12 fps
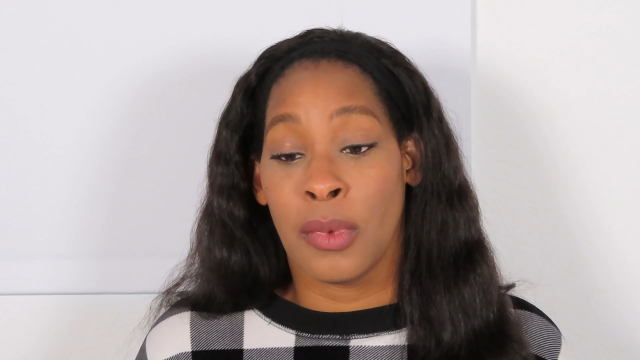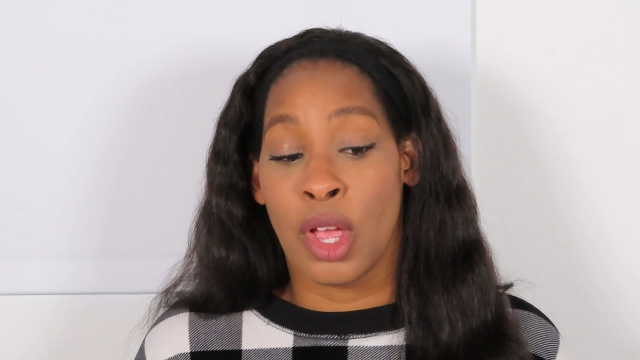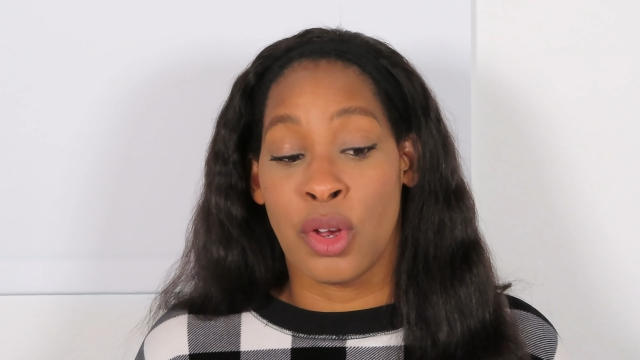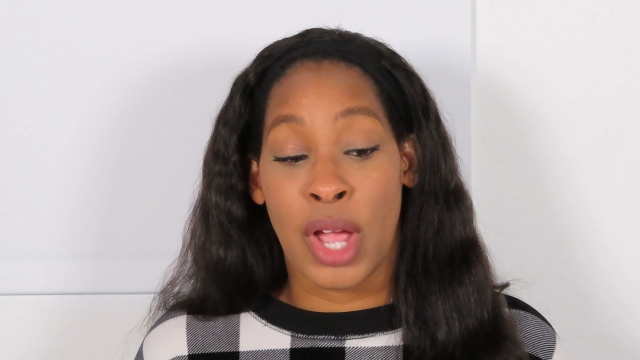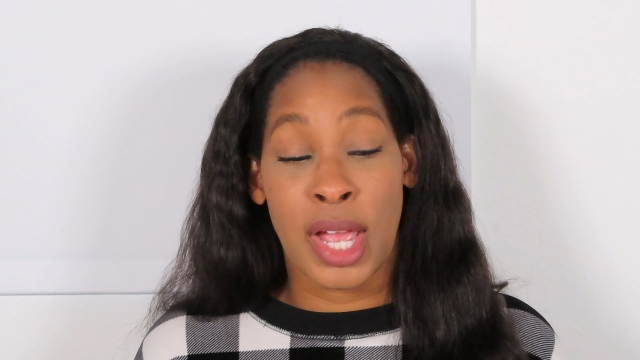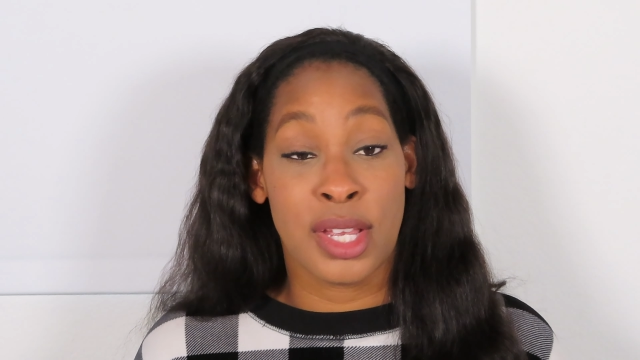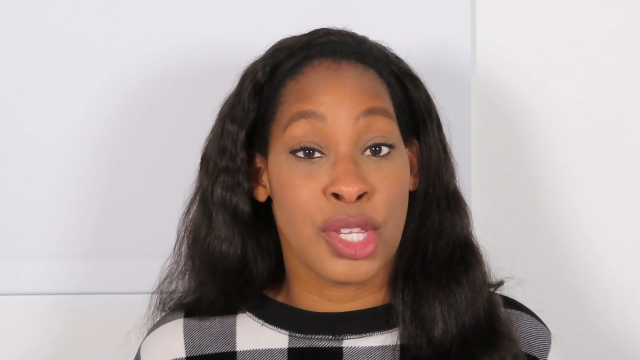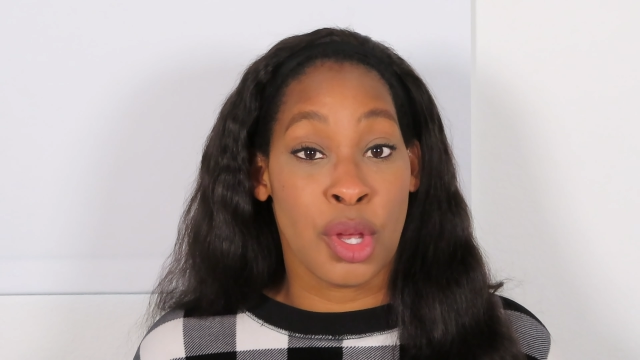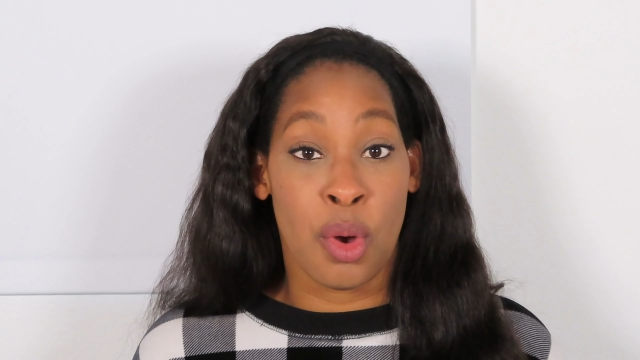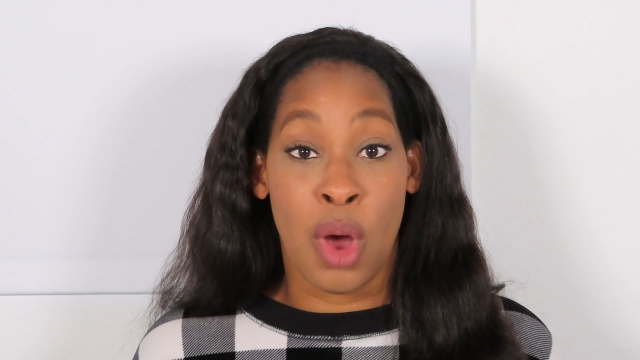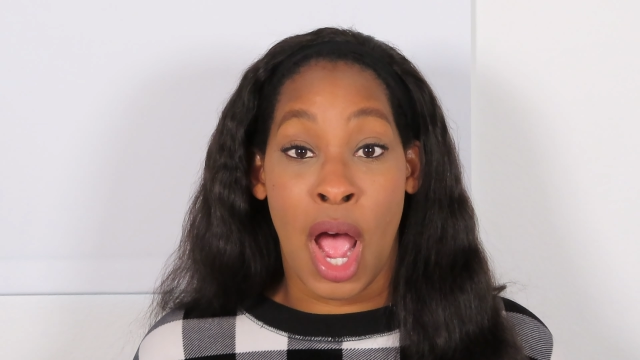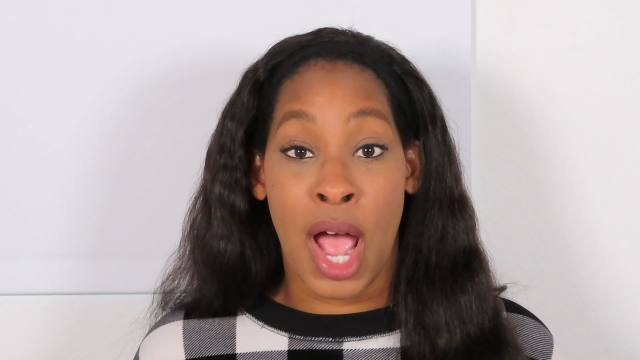Okay,
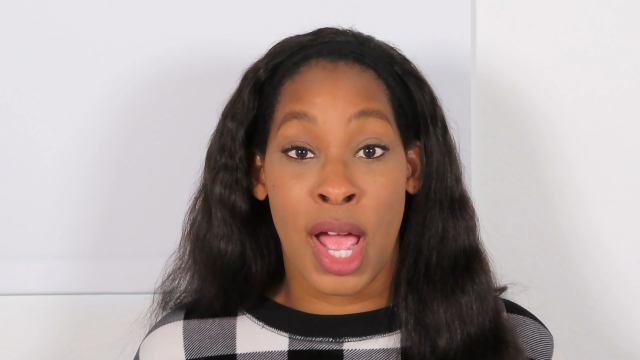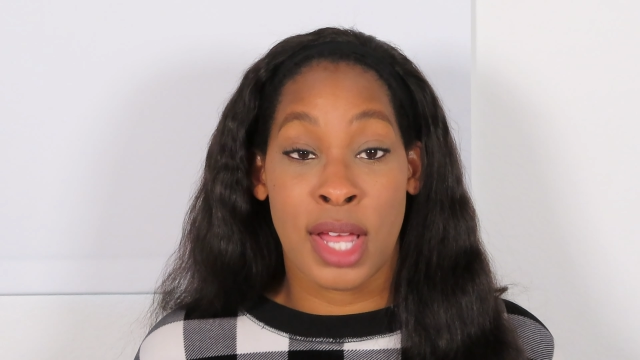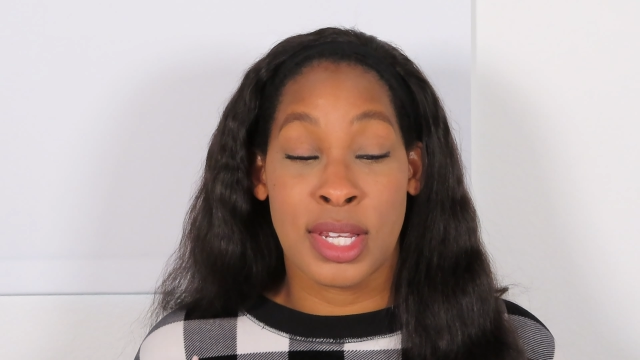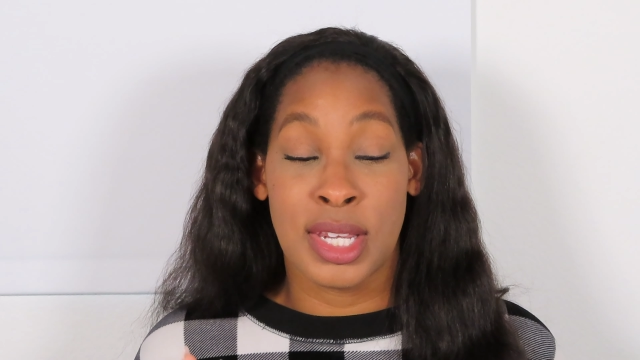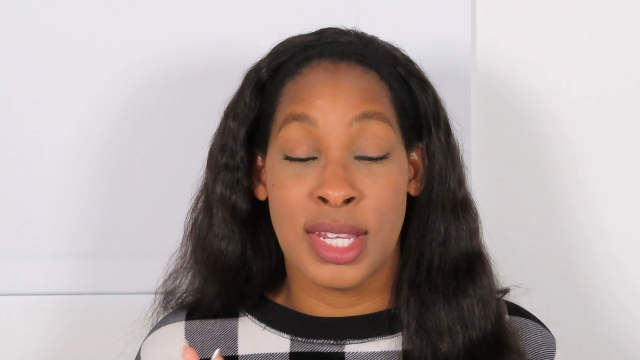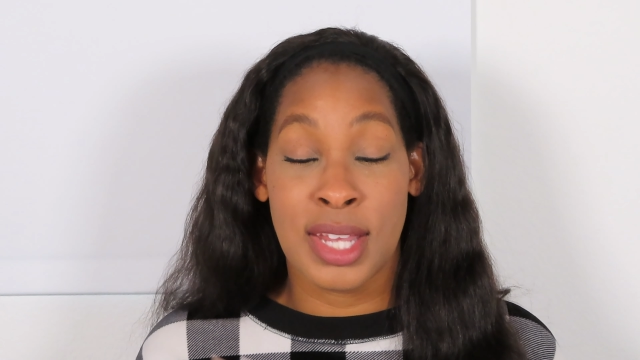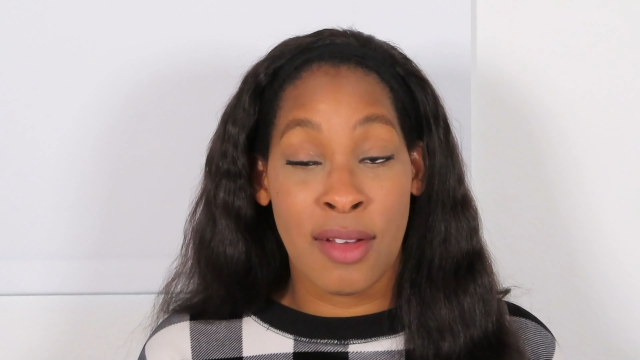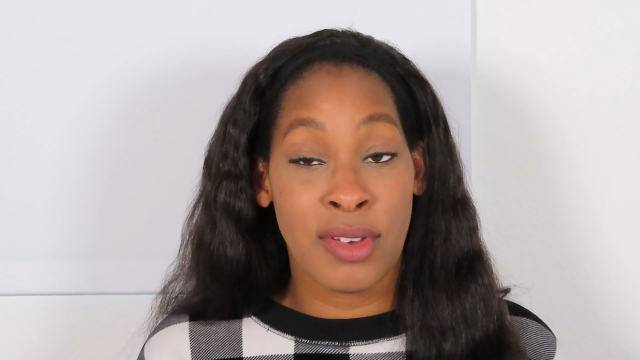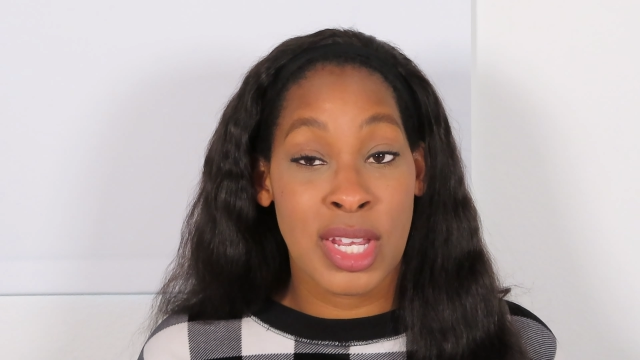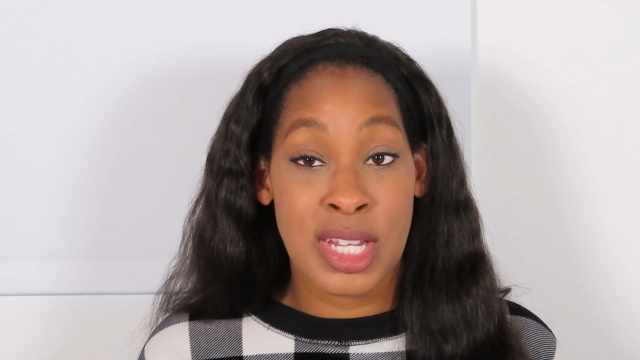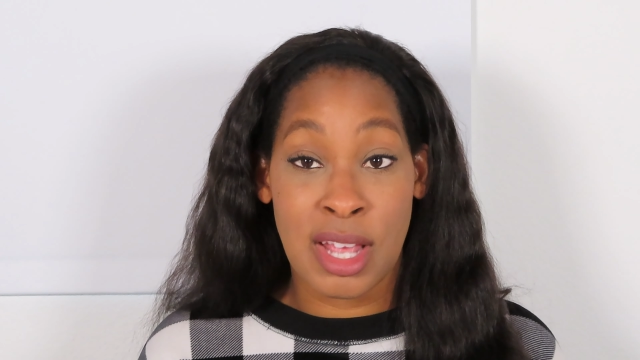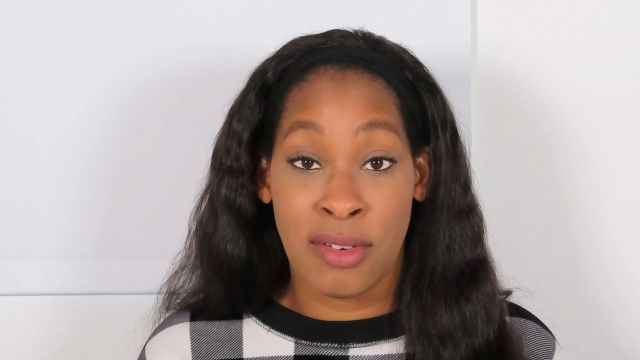so I
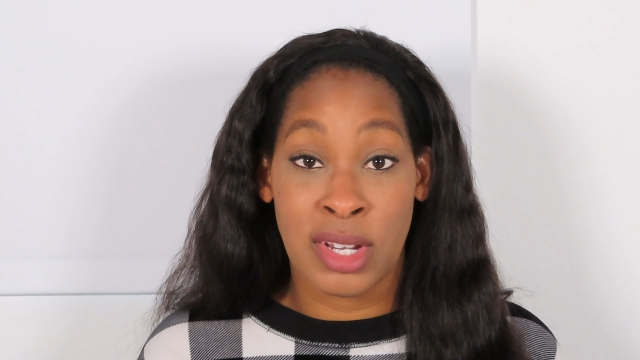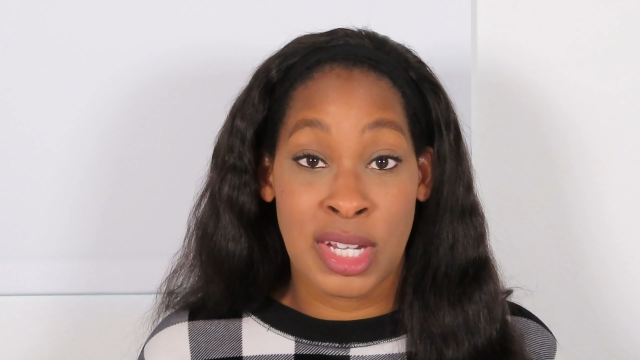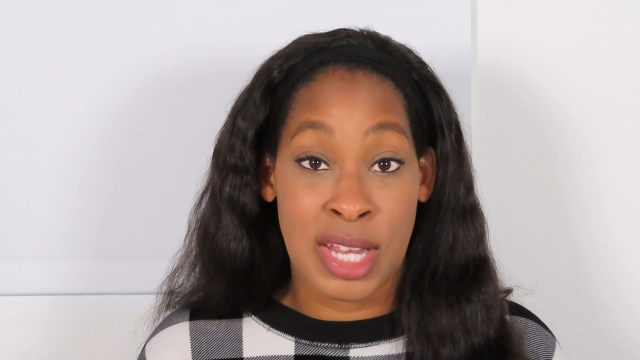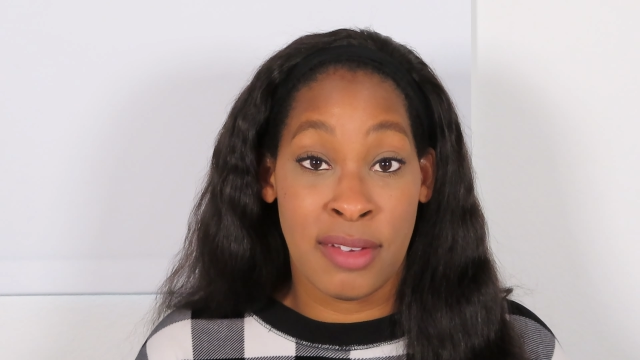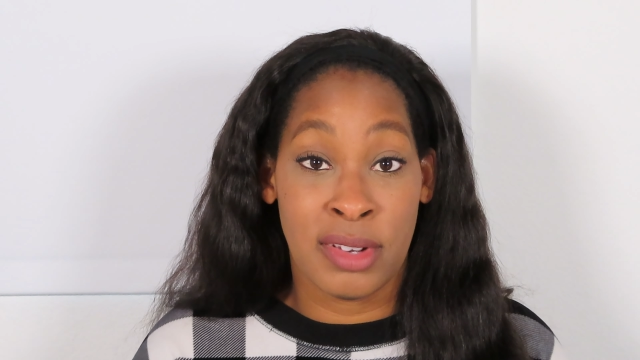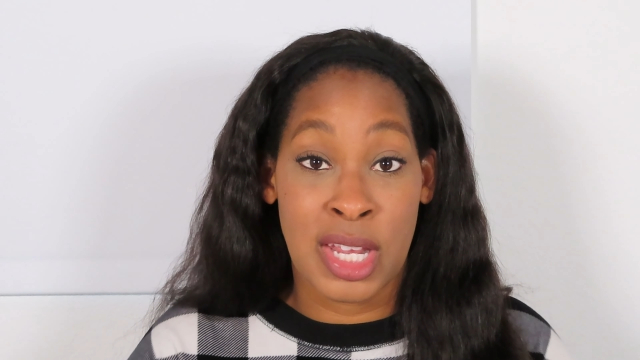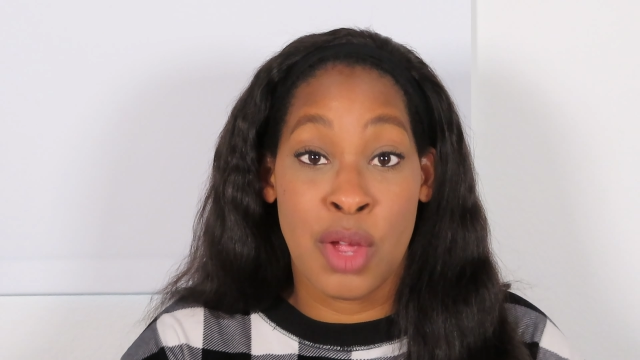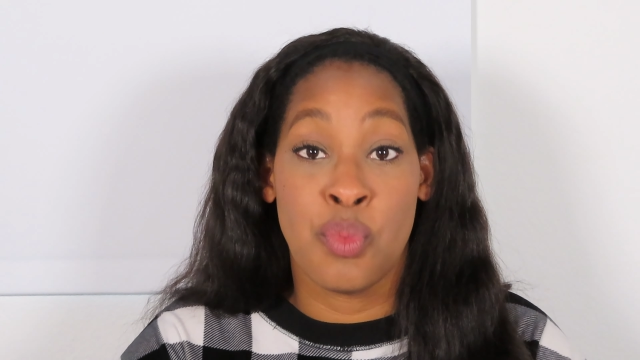definitely